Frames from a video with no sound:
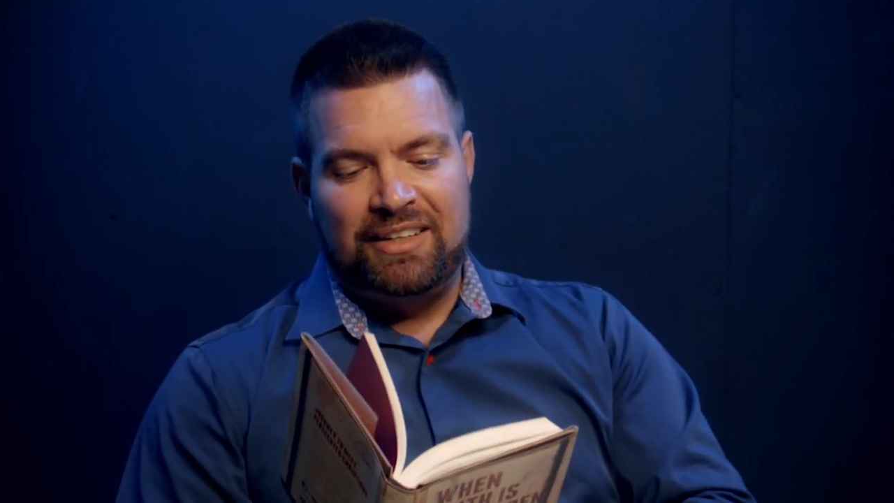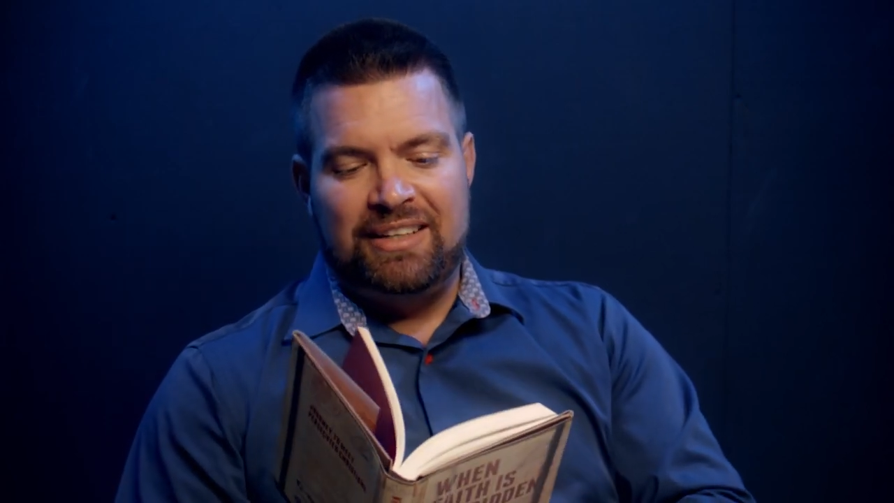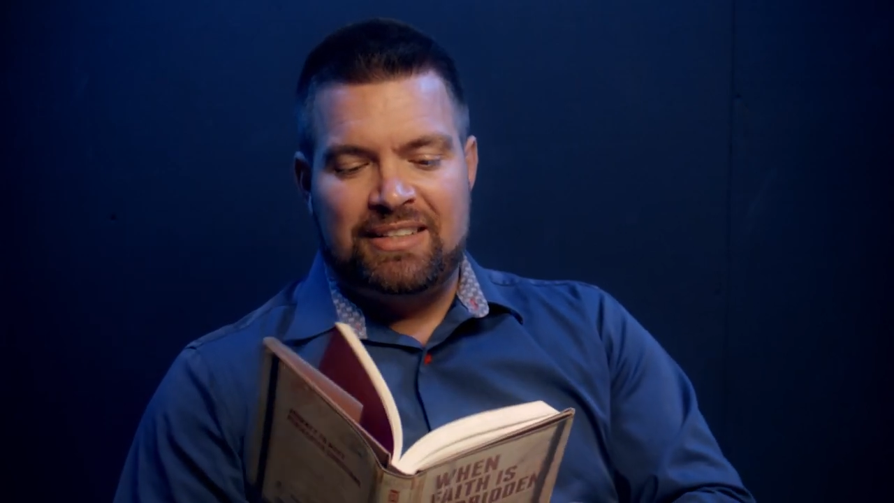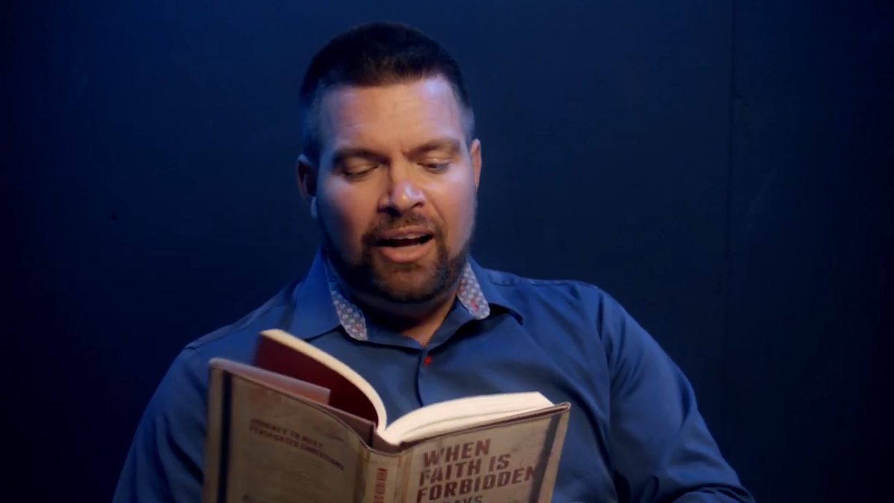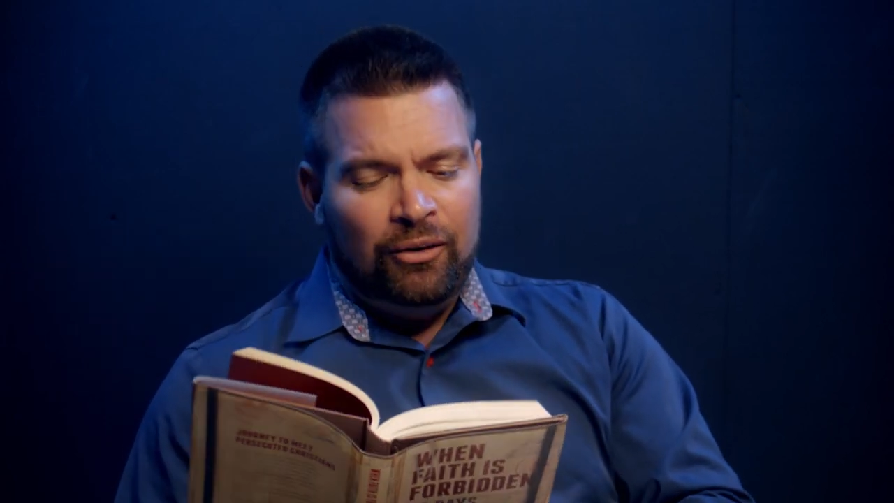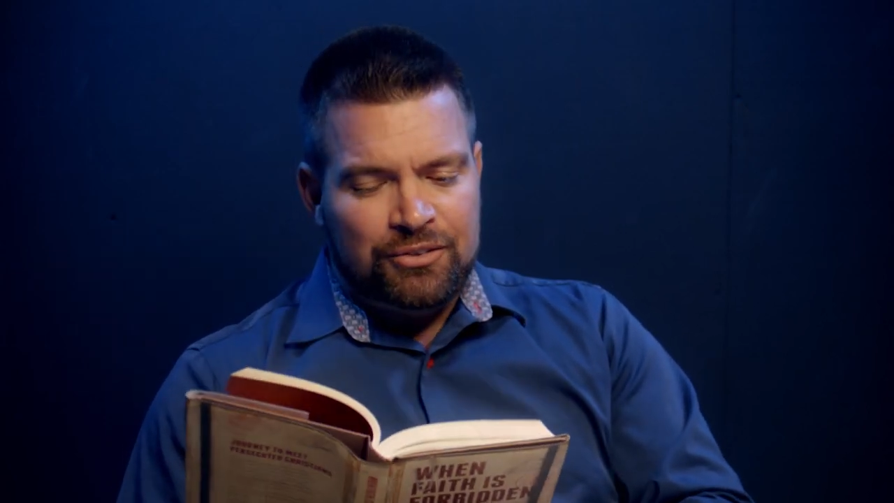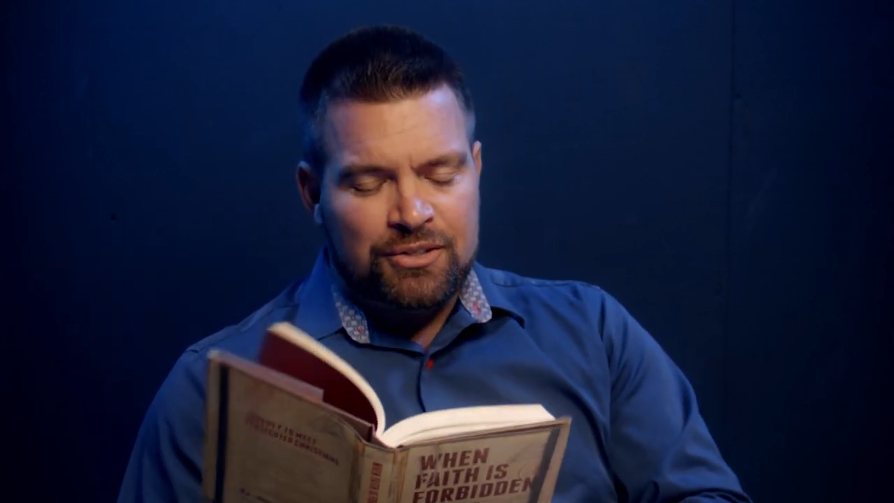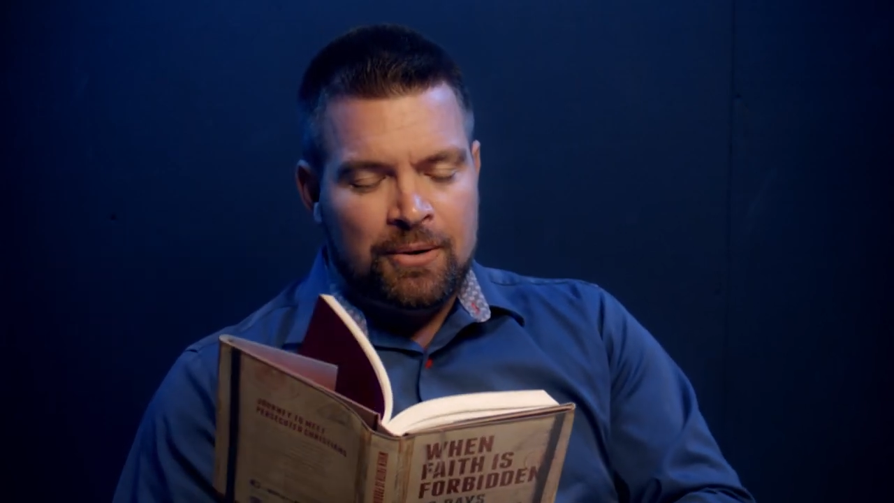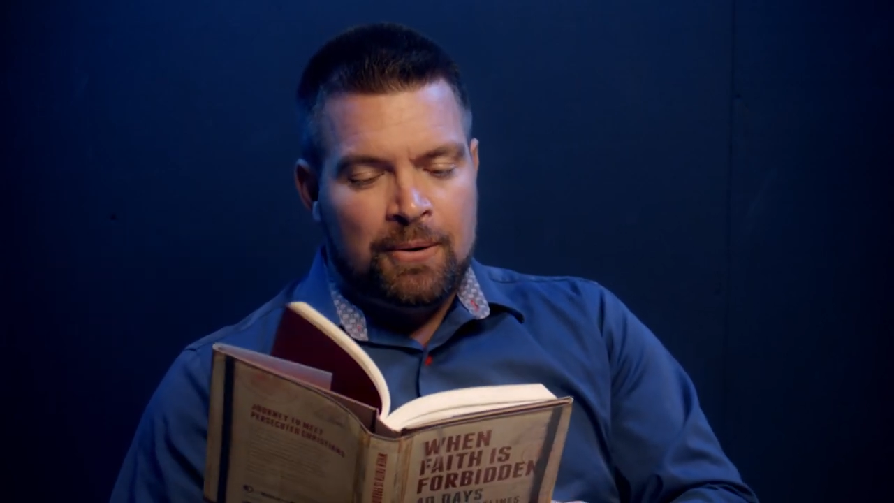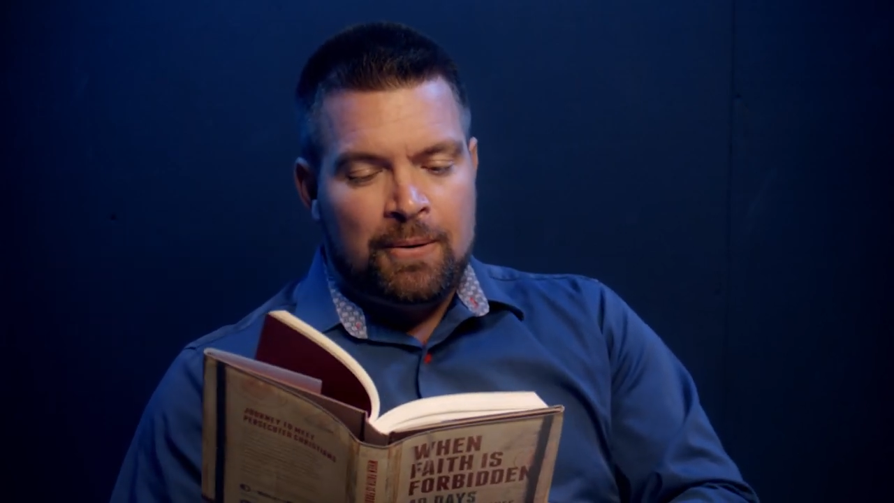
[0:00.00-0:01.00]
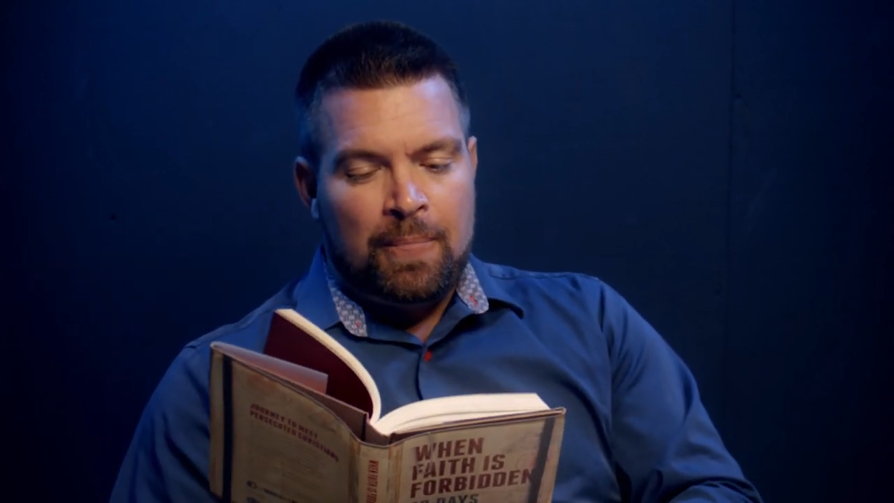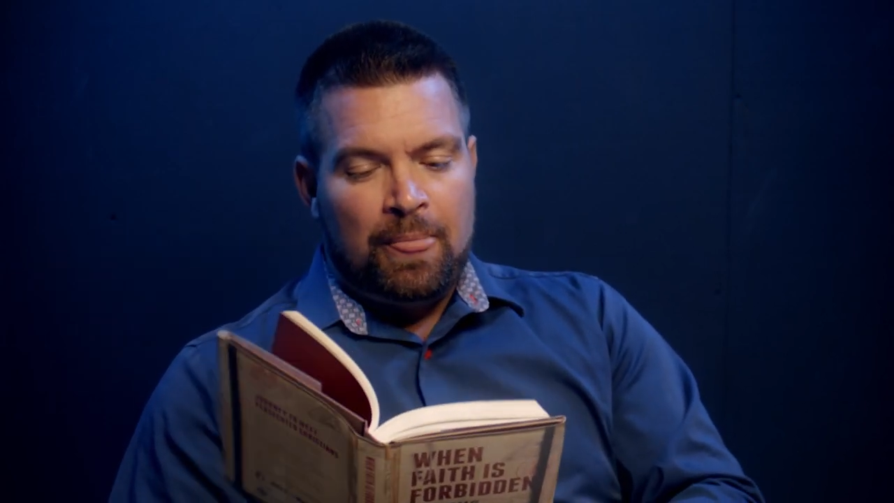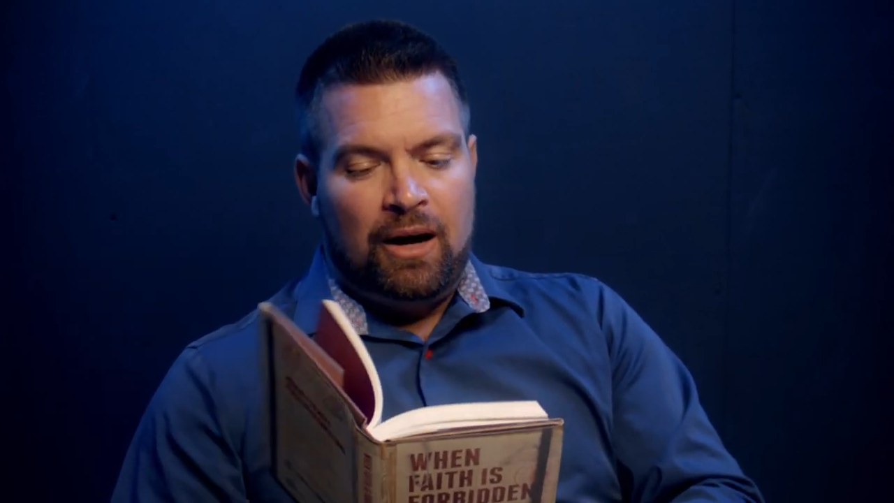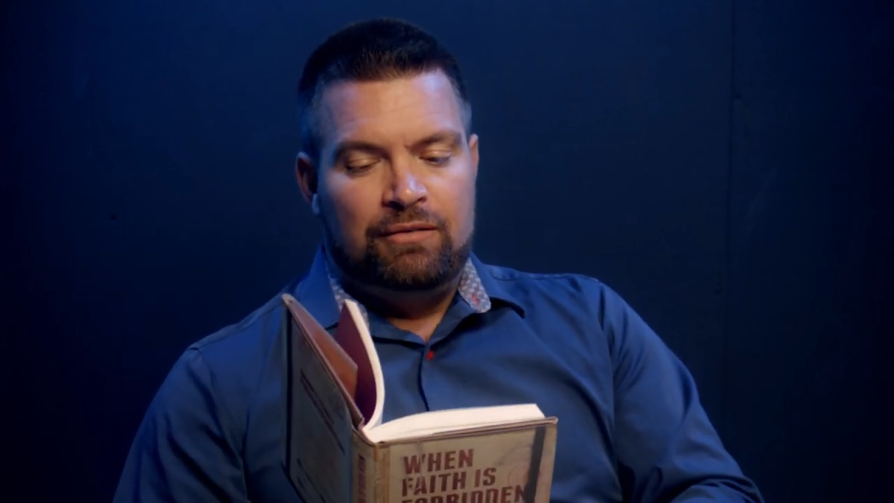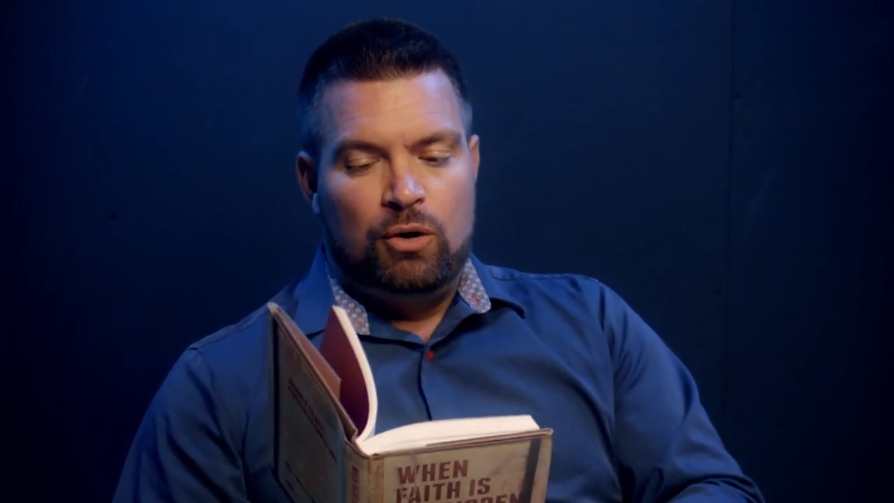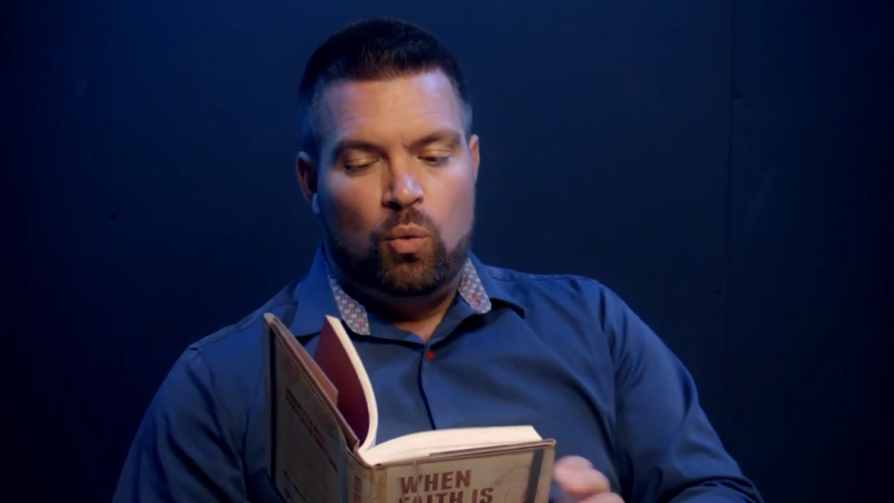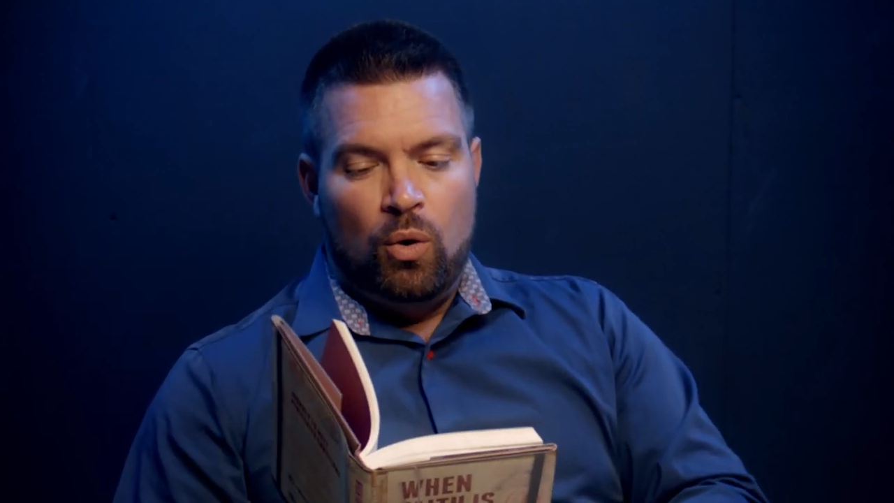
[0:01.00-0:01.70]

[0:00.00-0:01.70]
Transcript: And he tells of a